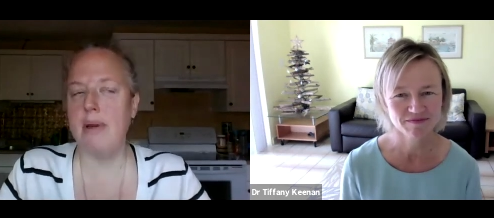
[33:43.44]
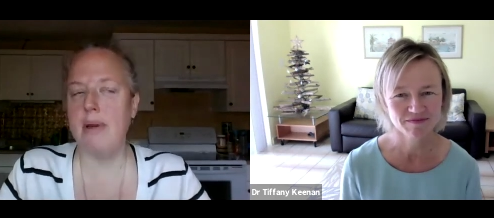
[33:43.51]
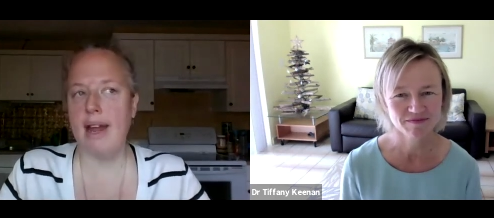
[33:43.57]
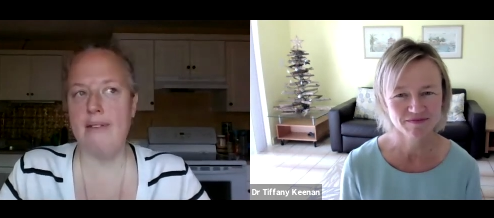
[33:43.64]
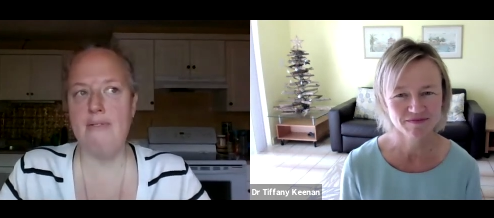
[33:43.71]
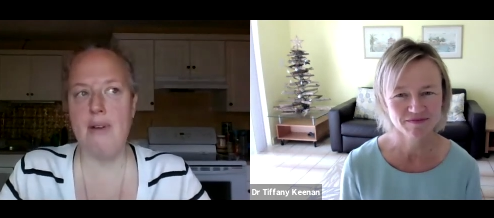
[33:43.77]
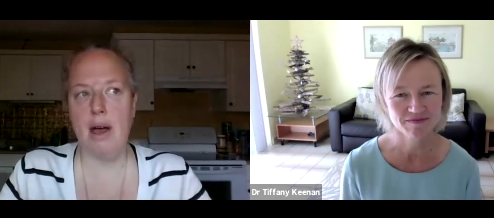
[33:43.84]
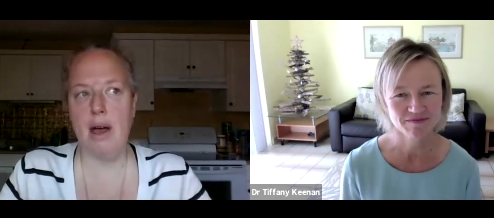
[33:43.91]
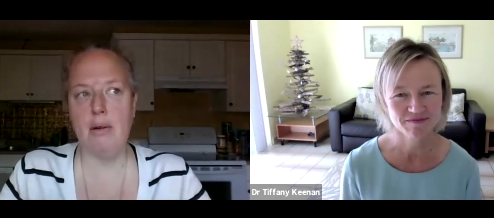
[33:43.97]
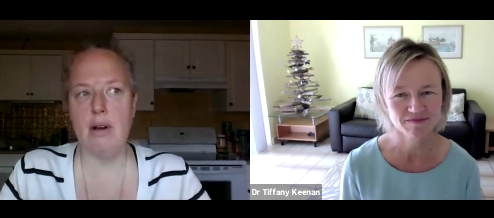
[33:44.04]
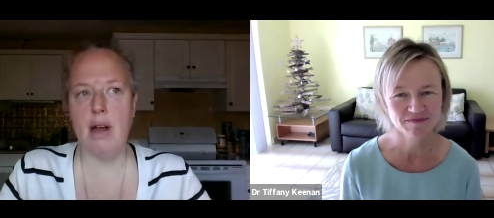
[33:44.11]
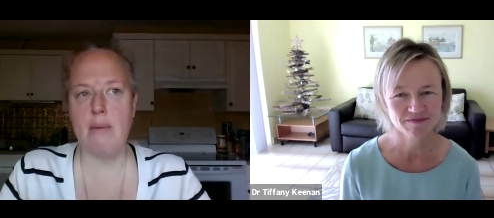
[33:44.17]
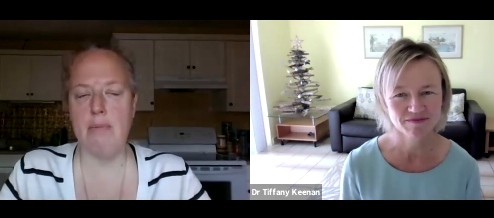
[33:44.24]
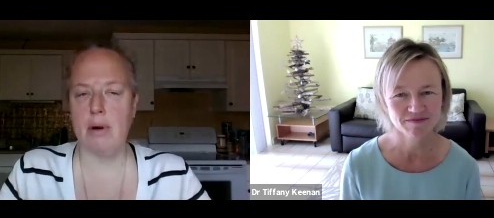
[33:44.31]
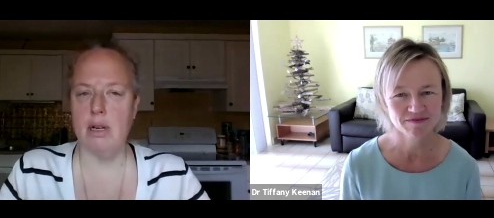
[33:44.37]
Speaker 1: But I
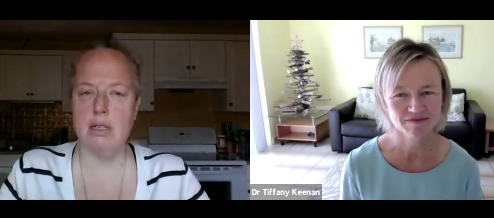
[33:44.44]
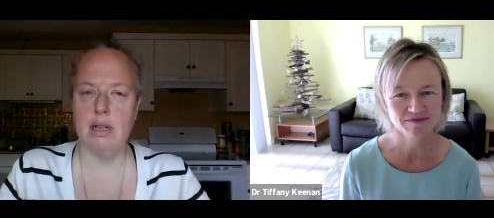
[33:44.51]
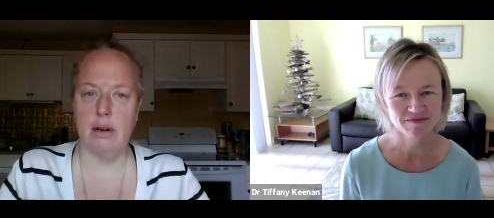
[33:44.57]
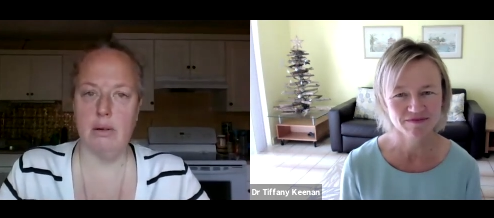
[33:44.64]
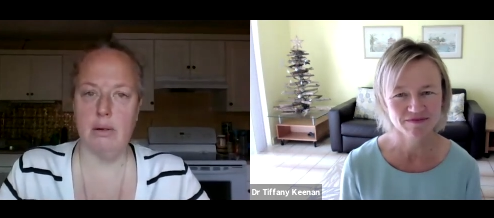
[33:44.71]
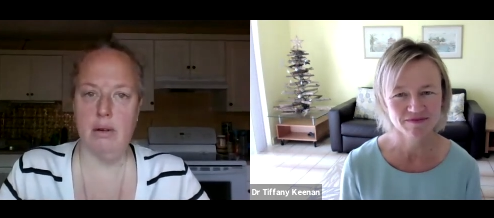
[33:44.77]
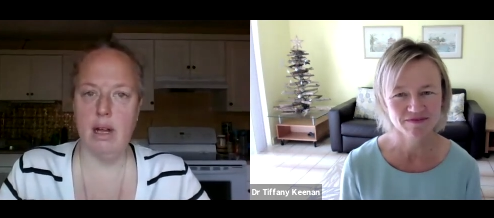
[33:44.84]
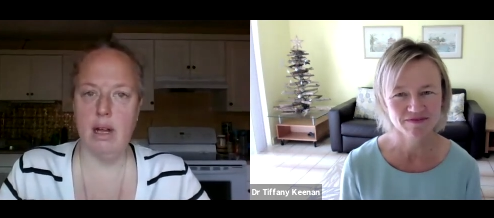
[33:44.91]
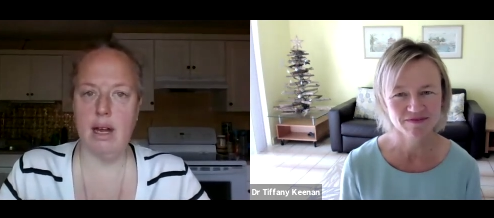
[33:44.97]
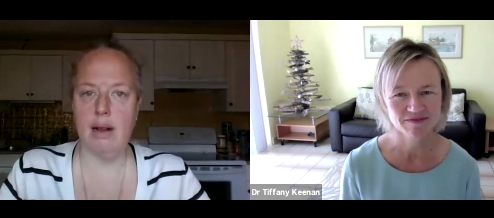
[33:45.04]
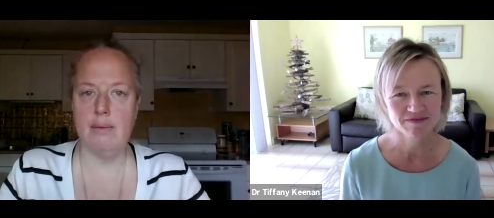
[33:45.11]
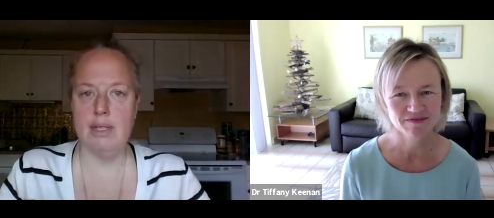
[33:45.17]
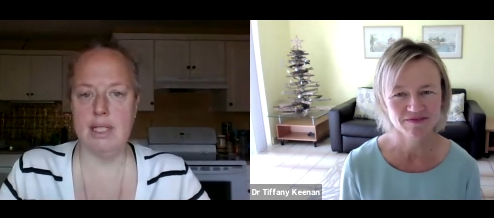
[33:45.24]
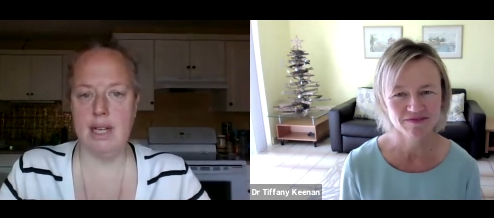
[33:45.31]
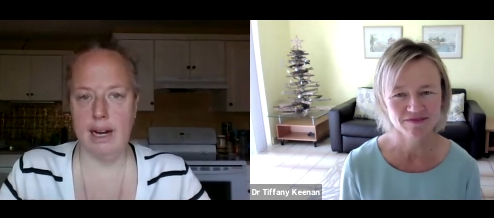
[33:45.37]
found I burnt out and
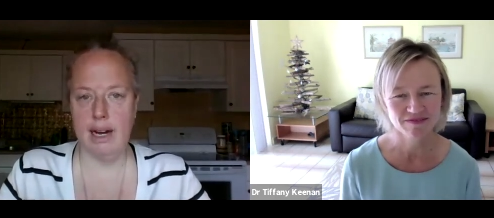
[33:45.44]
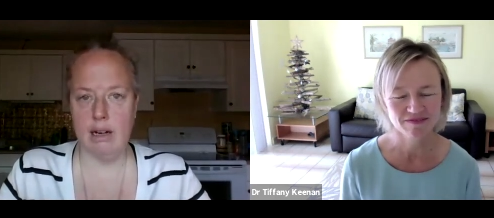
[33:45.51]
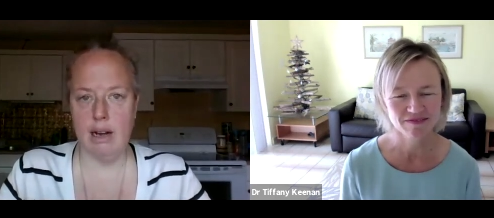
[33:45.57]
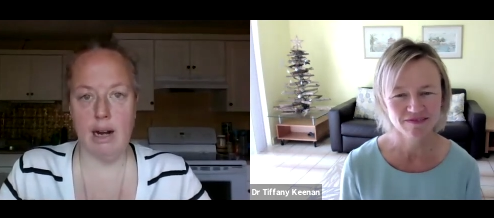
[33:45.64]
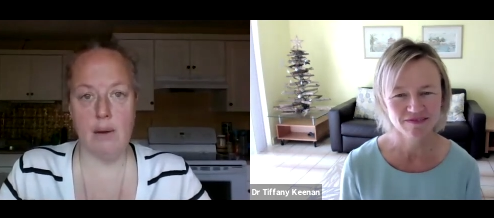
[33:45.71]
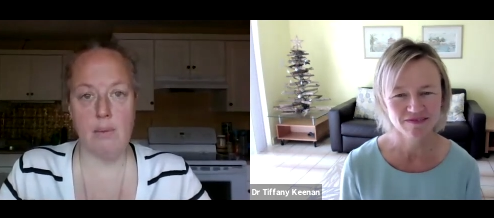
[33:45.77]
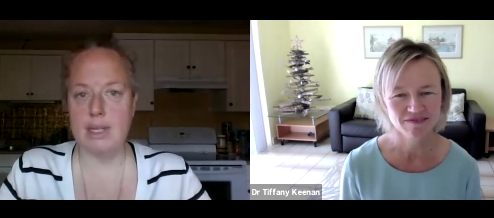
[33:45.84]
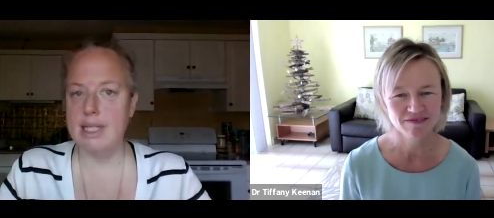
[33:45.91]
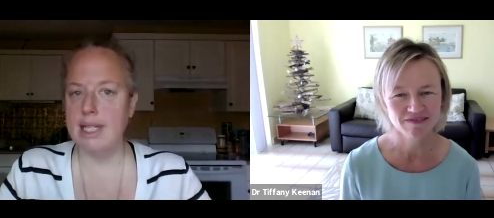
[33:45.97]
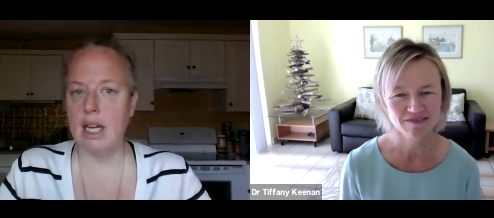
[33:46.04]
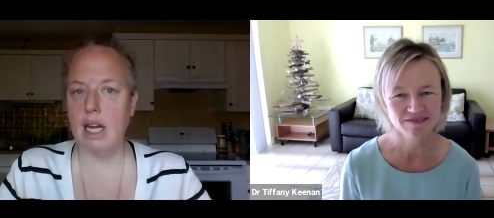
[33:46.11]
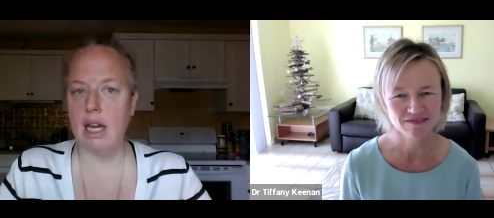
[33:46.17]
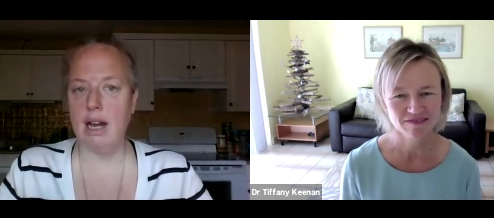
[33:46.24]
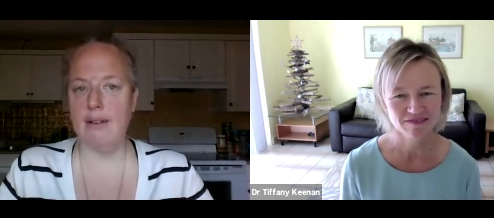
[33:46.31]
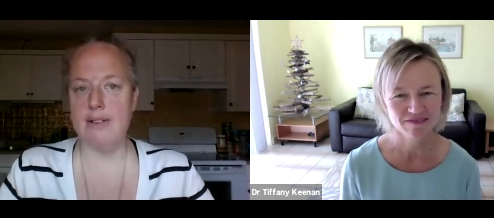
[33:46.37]
I was tired and I wasn't
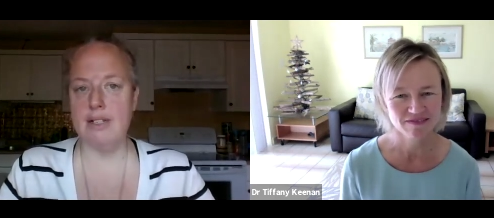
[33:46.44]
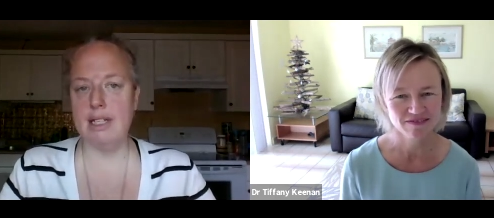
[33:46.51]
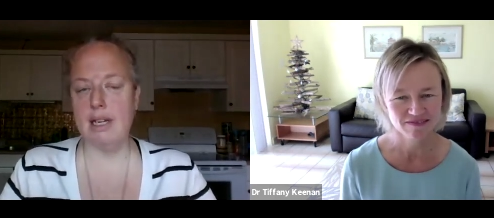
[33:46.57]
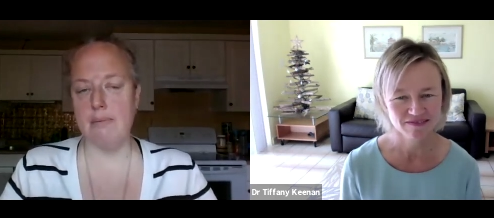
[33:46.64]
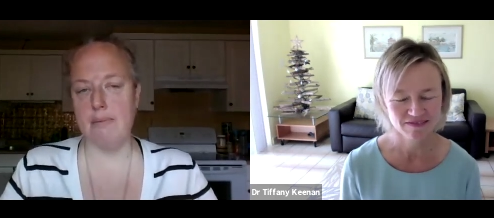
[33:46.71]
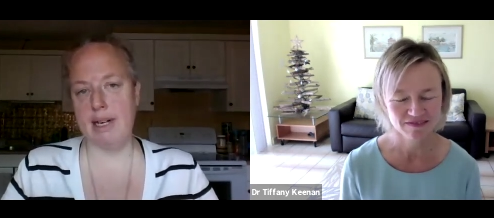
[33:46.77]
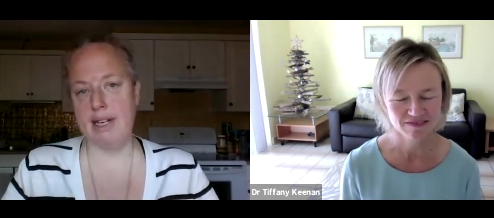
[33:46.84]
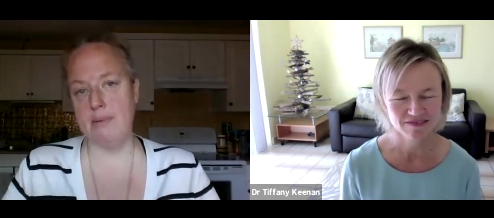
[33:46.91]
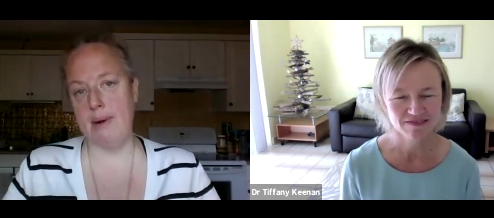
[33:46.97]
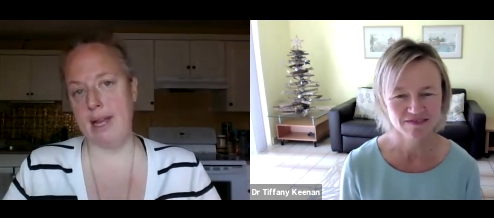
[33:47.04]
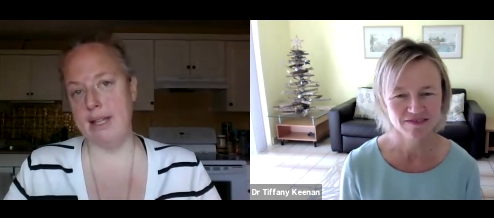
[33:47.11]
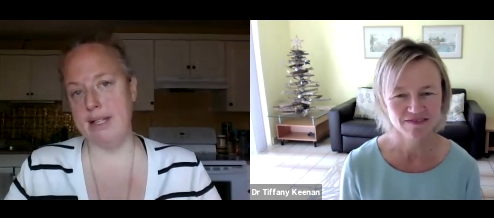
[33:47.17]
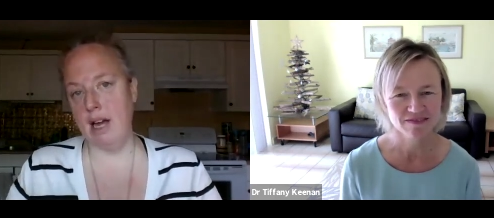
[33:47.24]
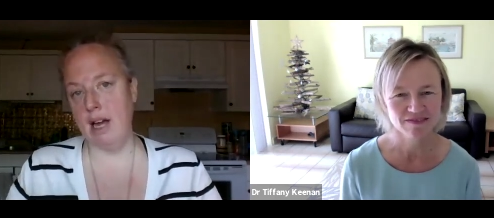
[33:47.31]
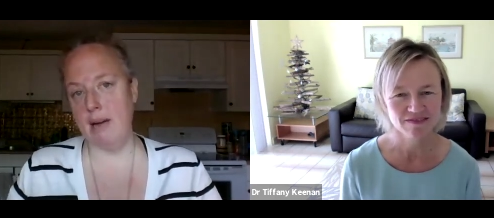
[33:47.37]
getting enough sleep because by
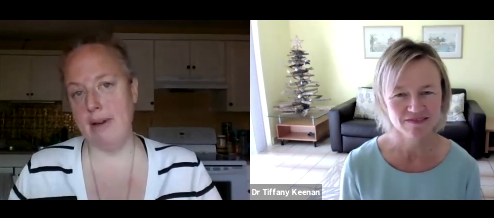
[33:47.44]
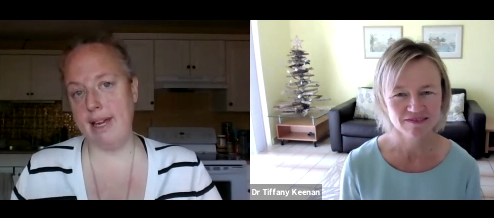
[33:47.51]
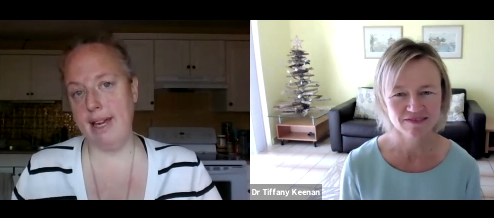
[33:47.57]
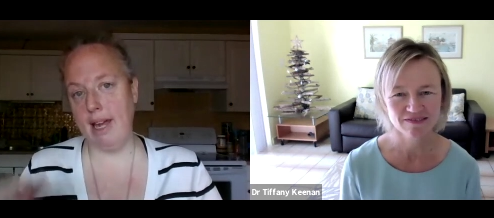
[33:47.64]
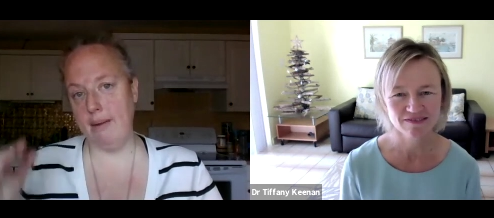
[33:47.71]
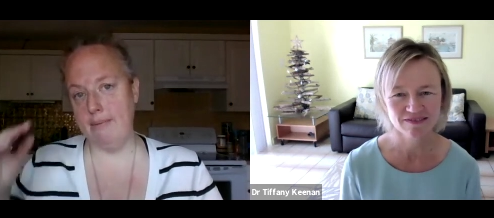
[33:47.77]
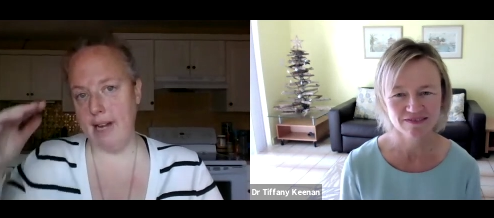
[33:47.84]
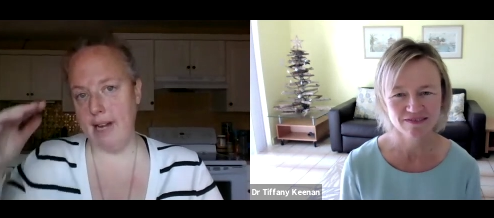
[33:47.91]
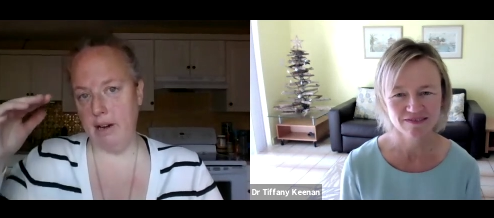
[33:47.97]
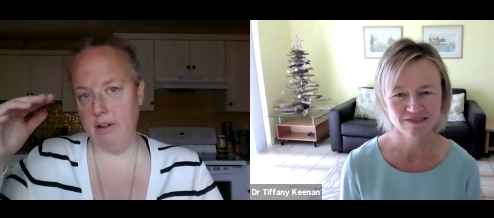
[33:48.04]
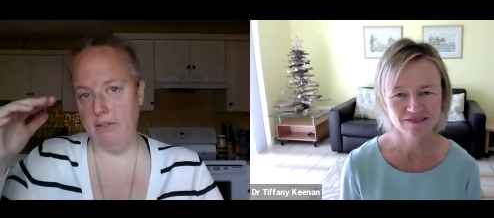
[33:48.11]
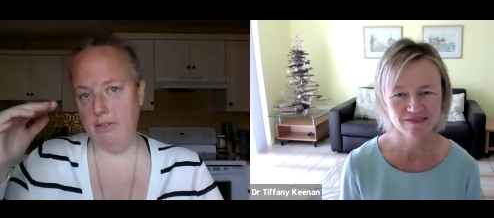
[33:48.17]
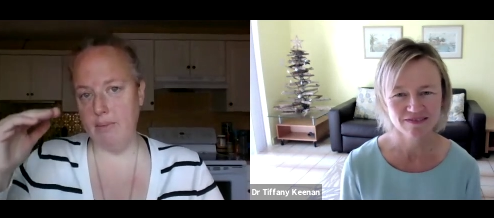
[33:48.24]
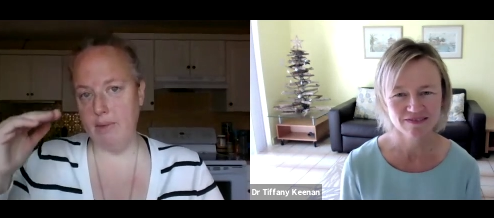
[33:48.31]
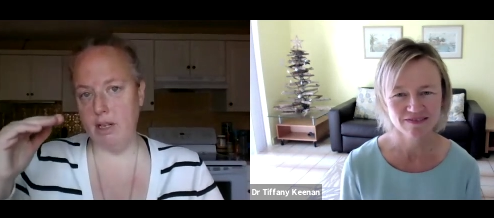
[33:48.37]
the time I came
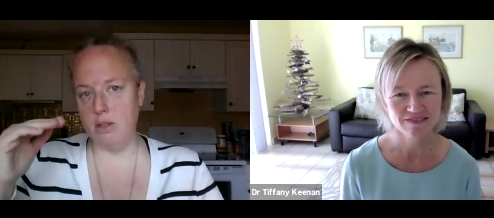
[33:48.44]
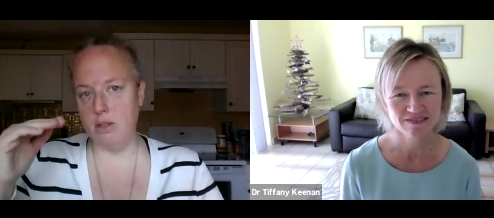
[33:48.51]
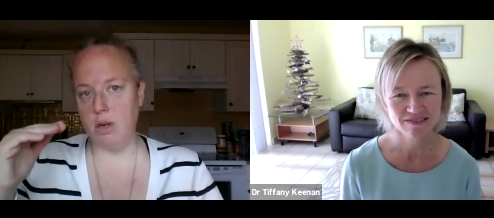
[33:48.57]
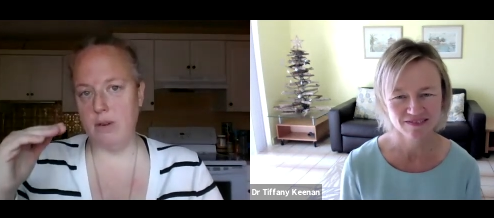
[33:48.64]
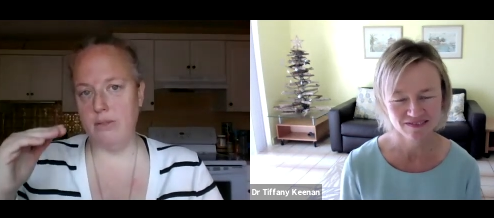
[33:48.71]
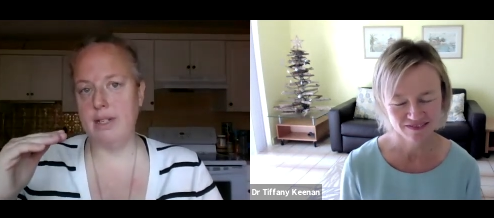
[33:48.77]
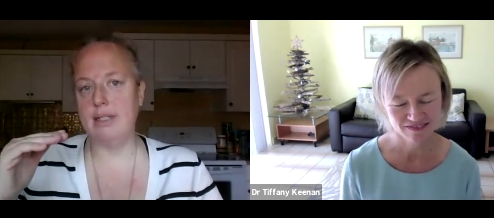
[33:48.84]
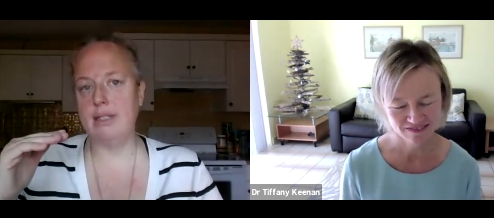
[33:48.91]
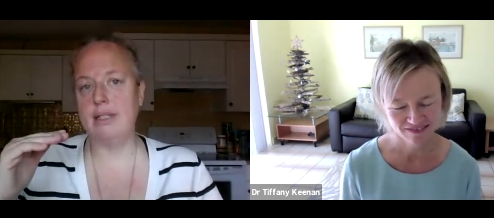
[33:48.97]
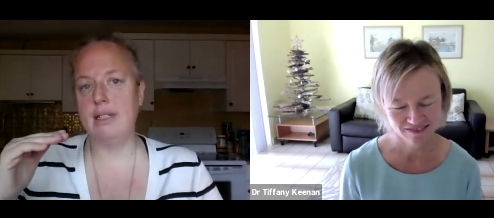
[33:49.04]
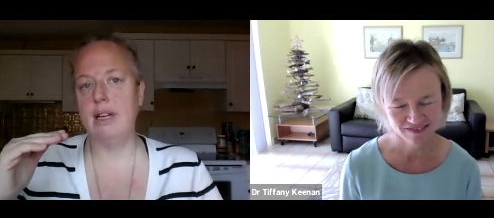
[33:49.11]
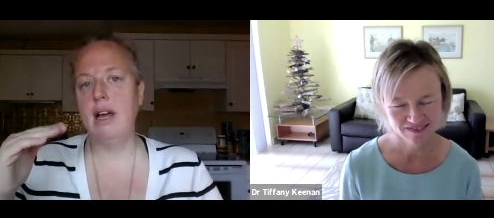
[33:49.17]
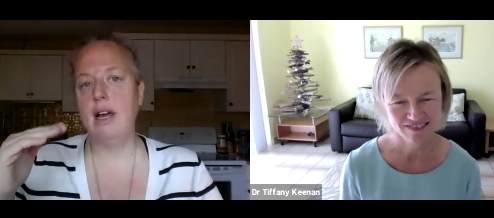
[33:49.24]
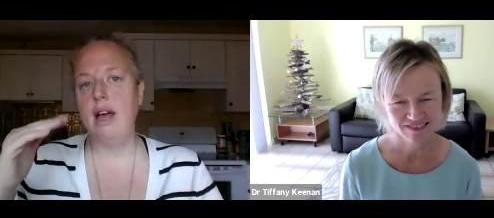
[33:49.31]
down from the endorphins